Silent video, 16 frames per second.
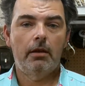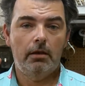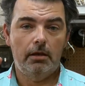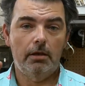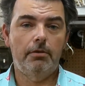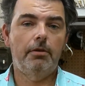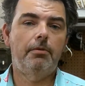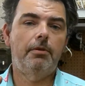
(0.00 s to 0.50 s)

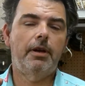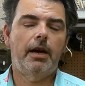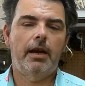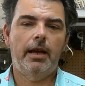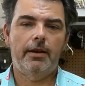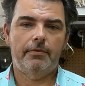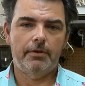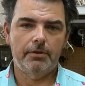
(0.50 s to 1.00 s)
You do not
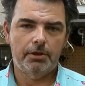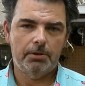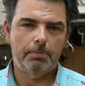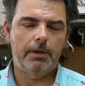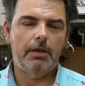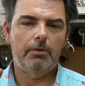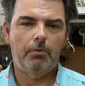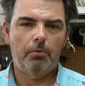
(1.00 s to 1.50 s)
have to
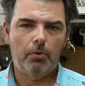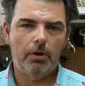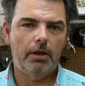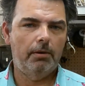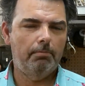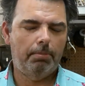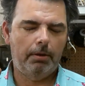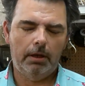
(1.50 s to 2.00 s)
spend
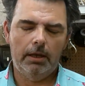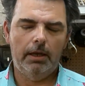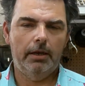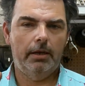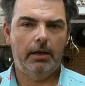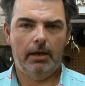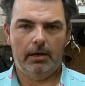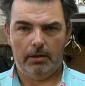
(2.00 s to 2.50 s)
one
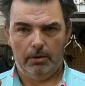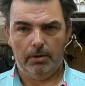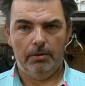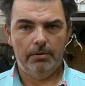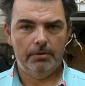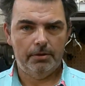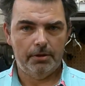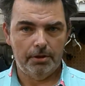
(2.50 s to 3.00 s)
plug nickel
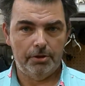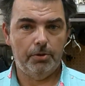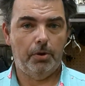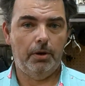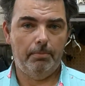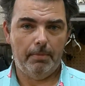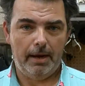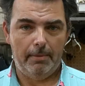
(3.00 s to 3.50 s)
to
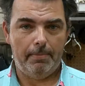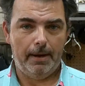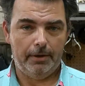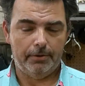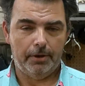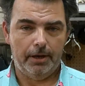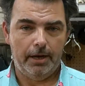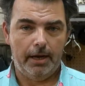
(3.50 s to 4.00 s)
join my
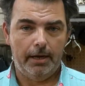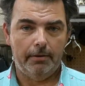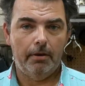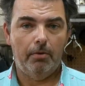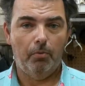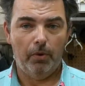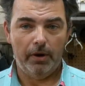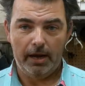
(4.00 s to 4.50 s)
Patreon.
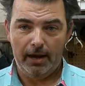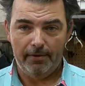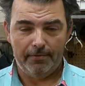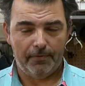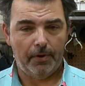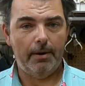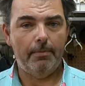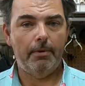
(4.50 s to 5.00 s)
We have
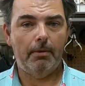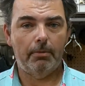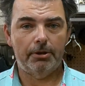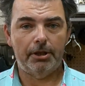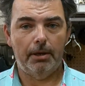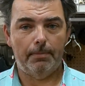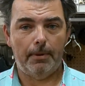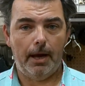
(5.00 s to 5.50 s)
free
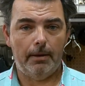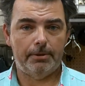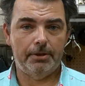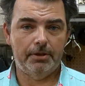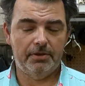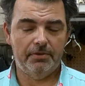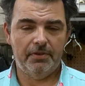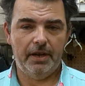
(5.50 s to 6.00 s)
membership
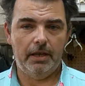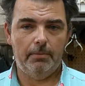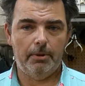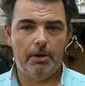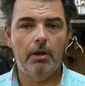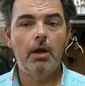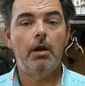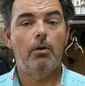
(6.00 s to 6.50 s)
options
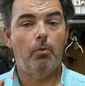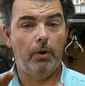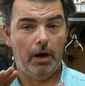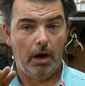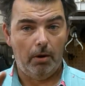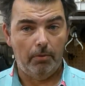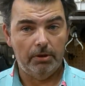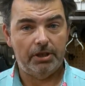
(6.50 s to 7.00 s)
available. We
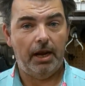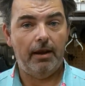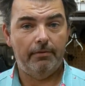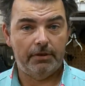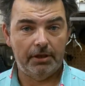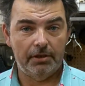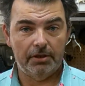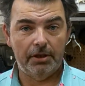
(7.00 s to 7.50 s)
always
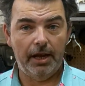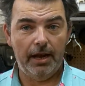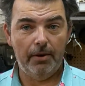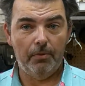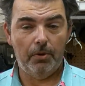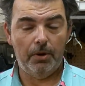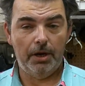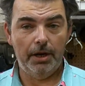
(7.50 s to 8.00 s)
have since day
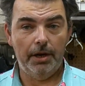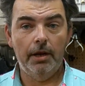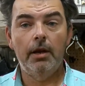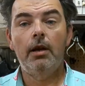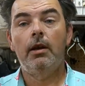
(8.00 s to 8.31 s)
one.